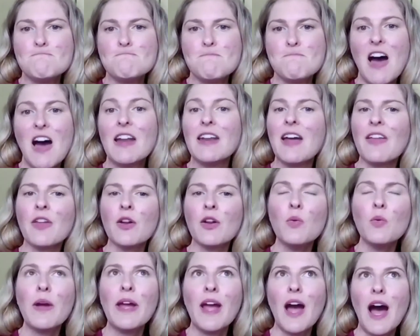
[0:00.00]

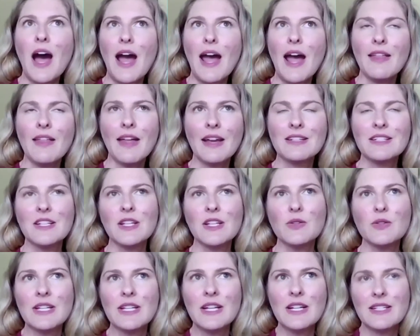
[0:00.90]
Another way I like to
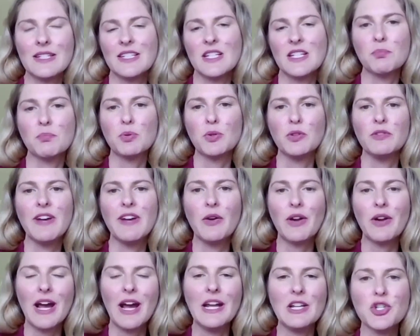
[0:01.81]
use it is to prove
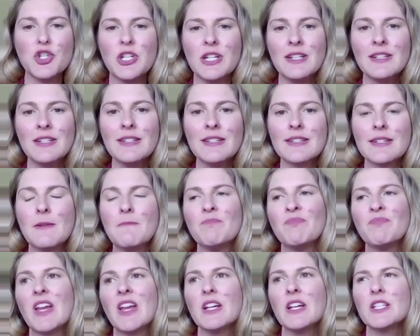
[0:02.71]
out hunches.
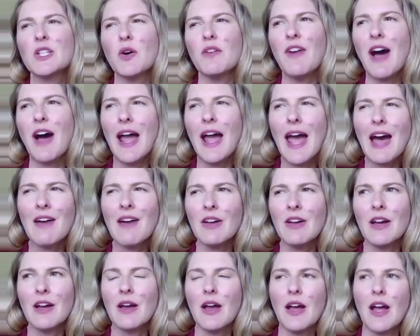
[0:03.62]
So if I have
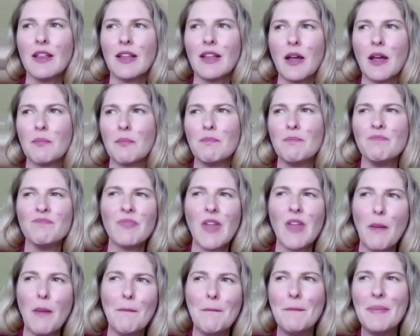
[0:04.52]
a
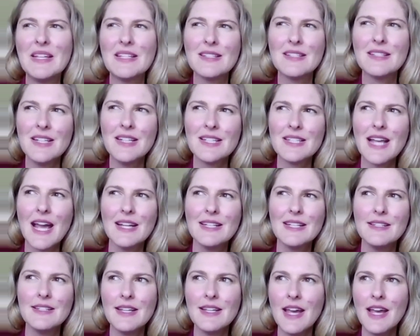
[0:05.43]
business
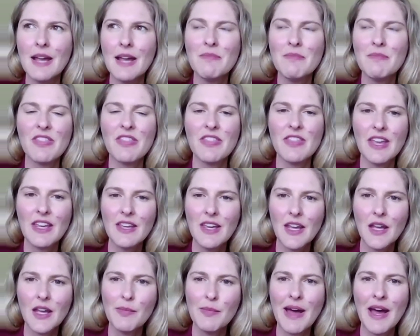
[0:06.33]
idea I'm
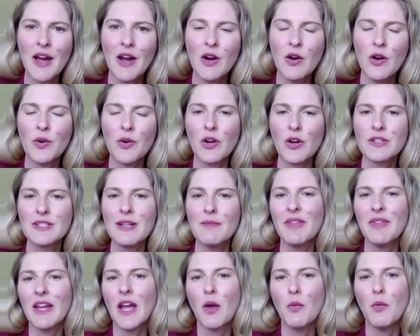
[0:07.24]
thinking about or
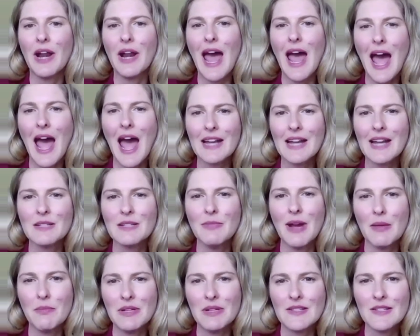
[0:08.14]
something I want to add to my
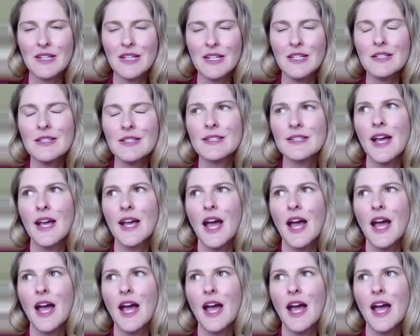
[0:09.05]
business,